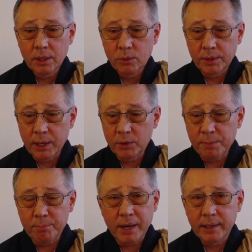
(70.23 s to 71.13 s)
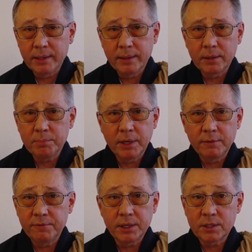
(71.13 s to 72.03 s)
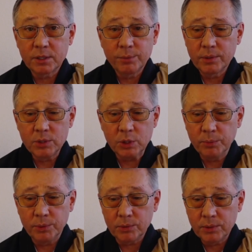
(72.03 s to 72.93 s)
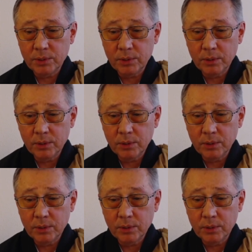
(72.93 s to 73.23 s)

without abiding by fixed principles.